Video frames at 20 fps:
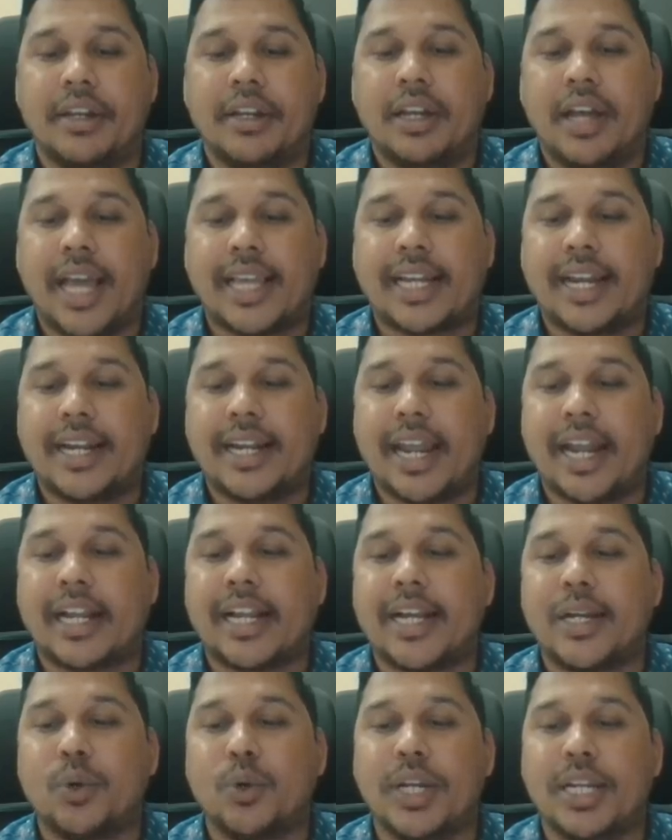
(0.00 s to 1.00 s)
I can directly
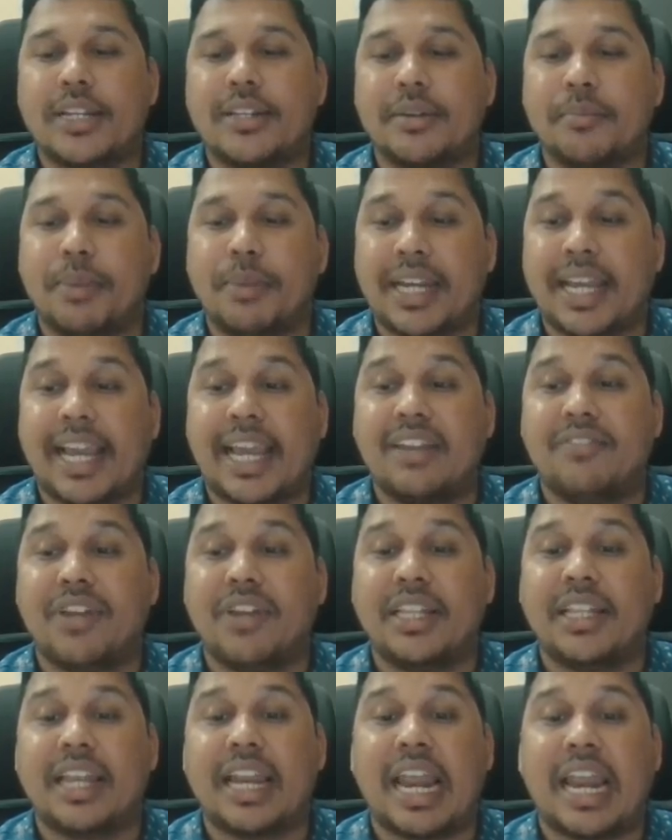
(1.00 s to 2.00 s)
do it. But again, when
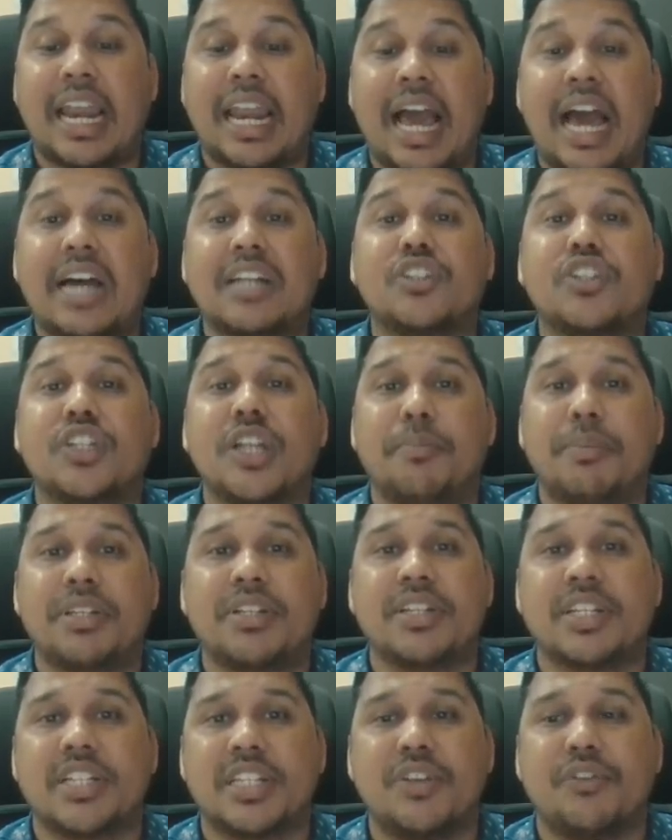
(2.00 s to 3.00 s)
there are large numbers, it
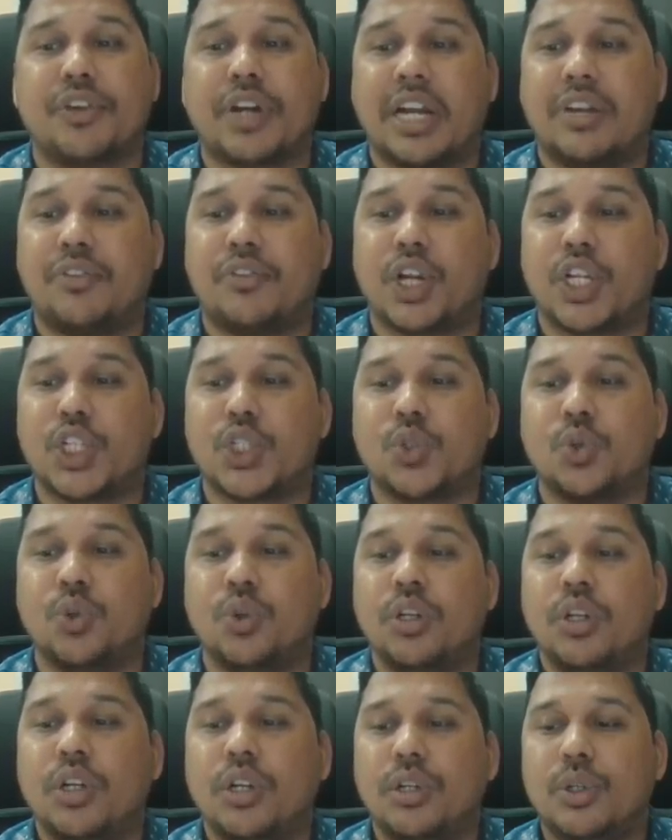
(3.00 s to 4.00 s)
is difficult for us to
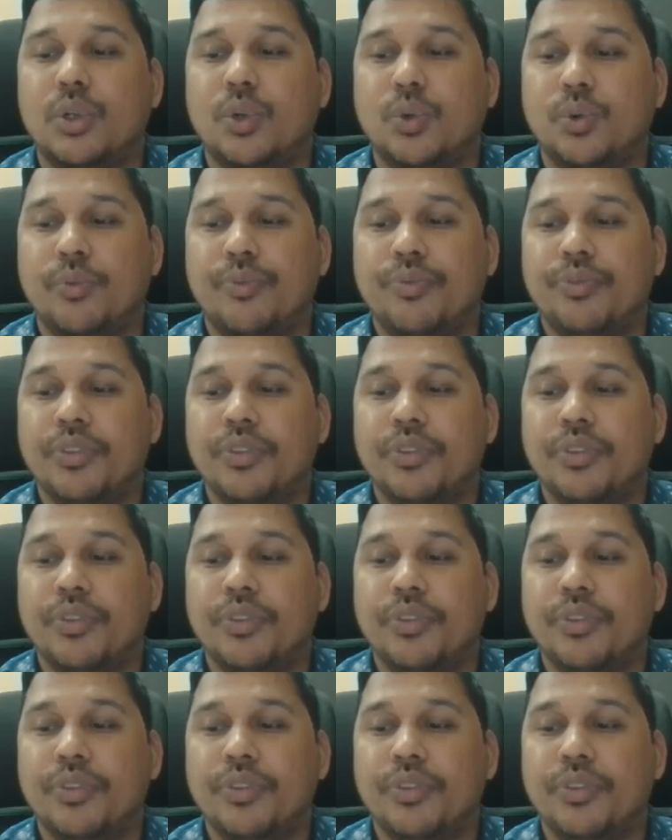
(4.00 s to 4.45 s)
do.